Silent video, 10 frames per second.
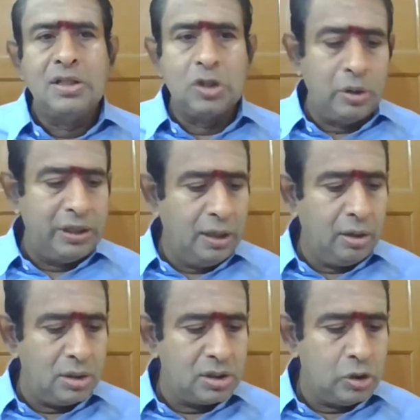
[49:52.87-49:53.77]
So
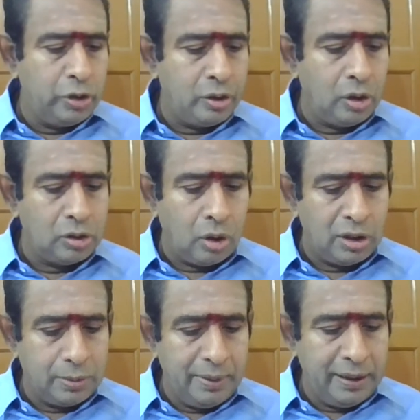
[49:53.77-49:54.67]
here also you got
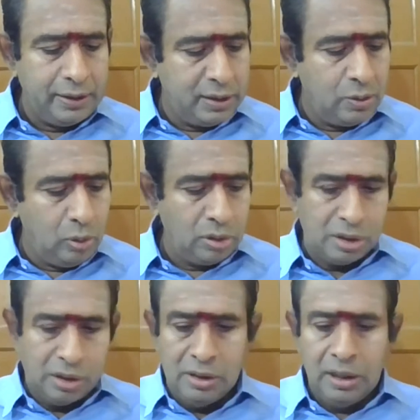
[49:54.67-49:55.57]
automatic route
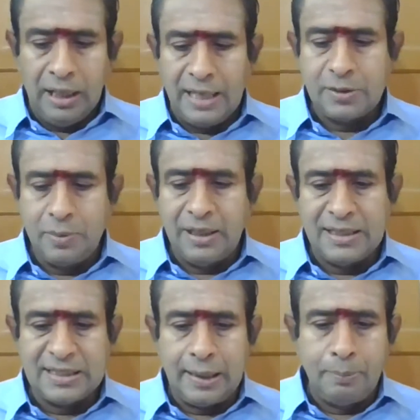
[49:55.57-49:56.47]
as well
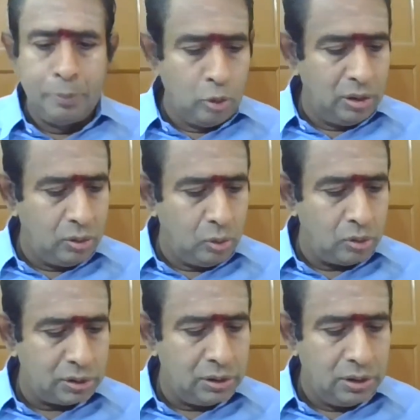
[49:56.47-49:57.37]
as approval
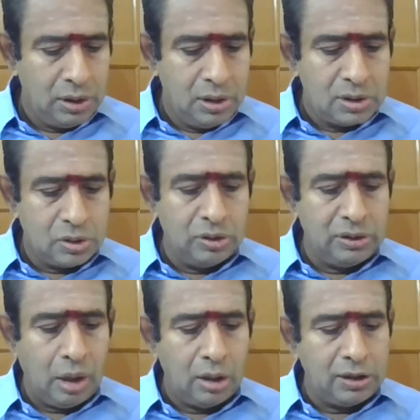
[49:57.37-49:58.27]
route. So in
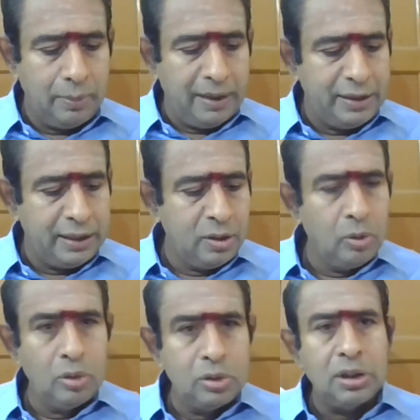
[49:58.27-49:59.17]
the automatic
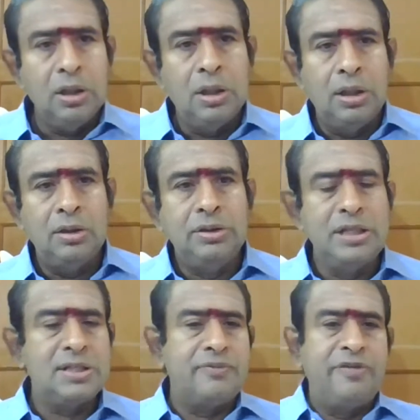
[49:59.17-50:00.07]
route,
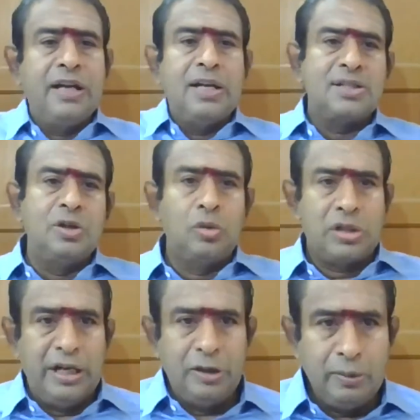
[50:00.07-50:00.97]
these figures you
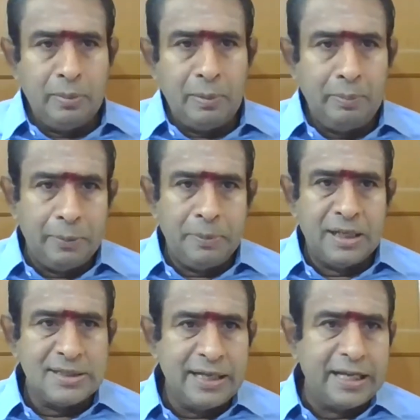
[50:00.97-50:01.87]
try to remember
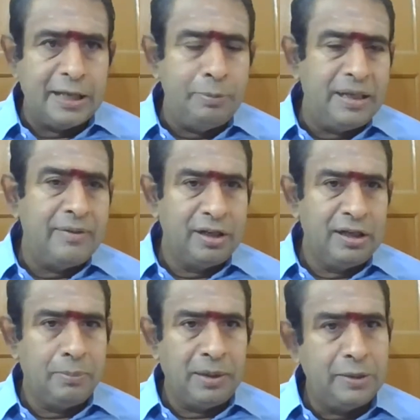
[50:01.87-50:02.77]
because they can be given
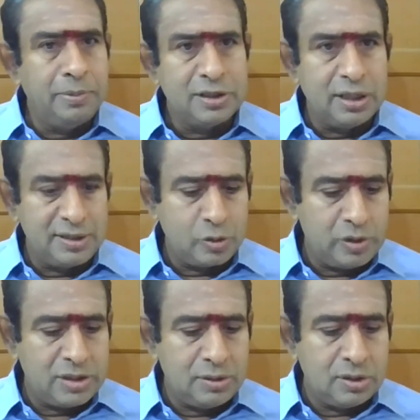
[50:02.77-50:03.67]
the multiple choice
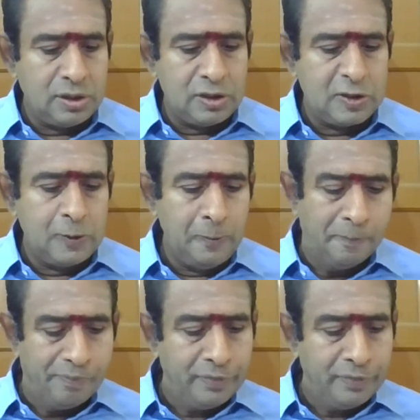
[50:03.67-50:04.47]
questions also.